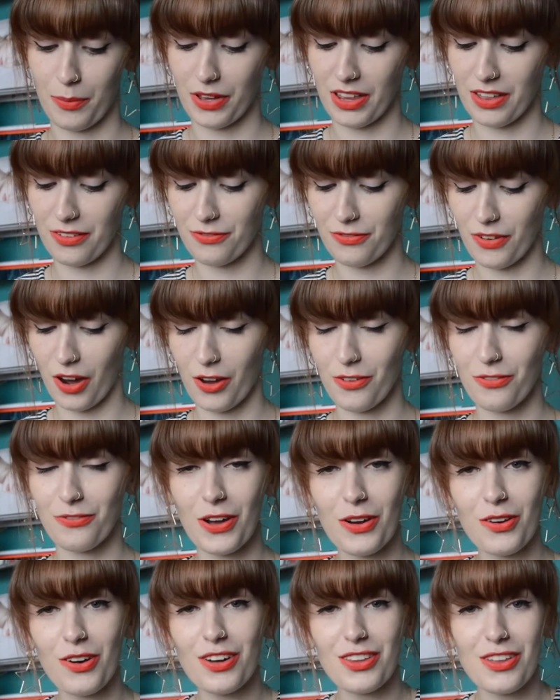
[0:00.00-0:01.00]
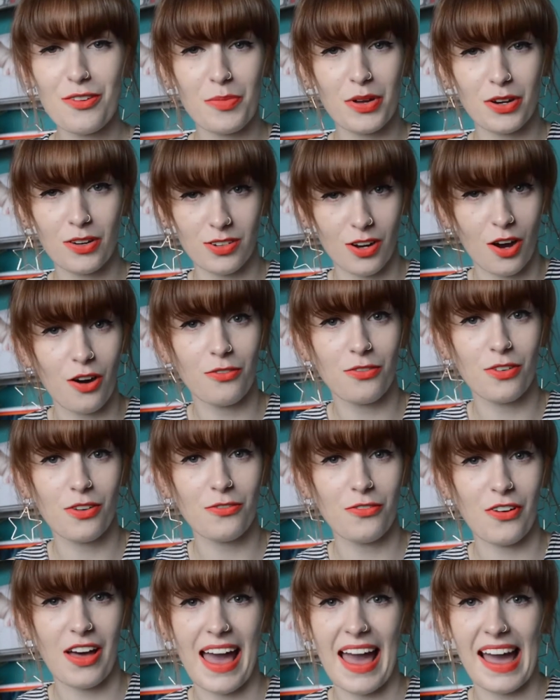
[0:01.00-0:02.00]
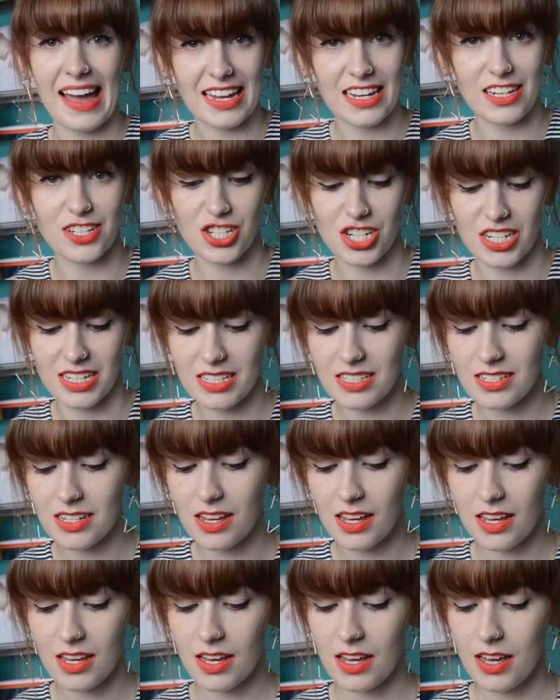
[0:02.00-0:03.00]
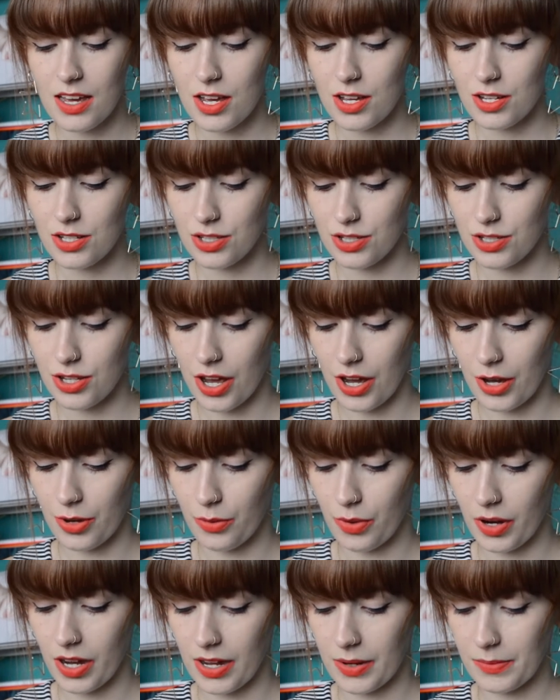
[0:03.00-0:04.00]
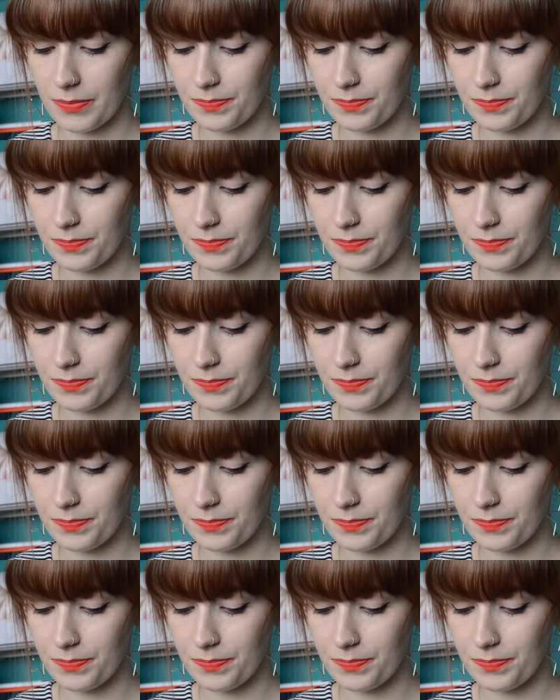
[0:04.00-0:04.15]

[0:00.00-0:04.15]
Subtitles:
but I feel like they've been on offer for ages. So